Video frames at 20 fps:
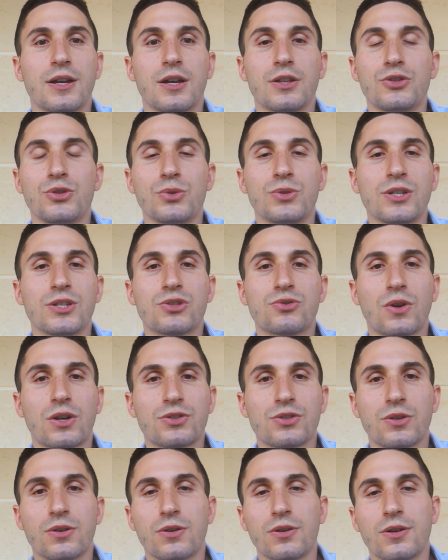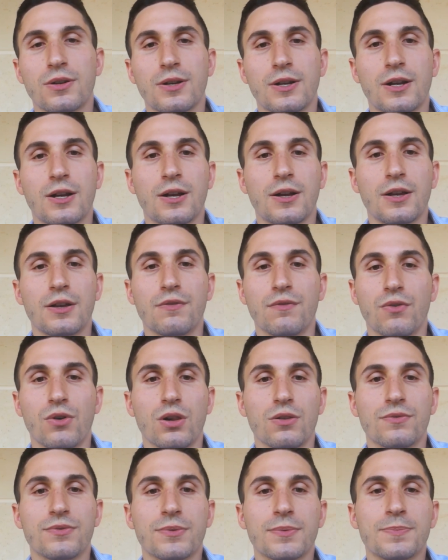duty structure
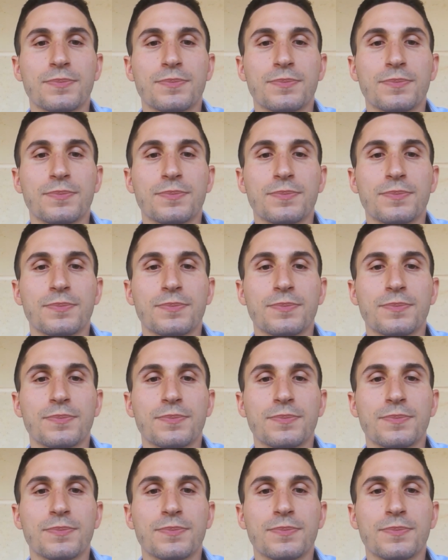involved.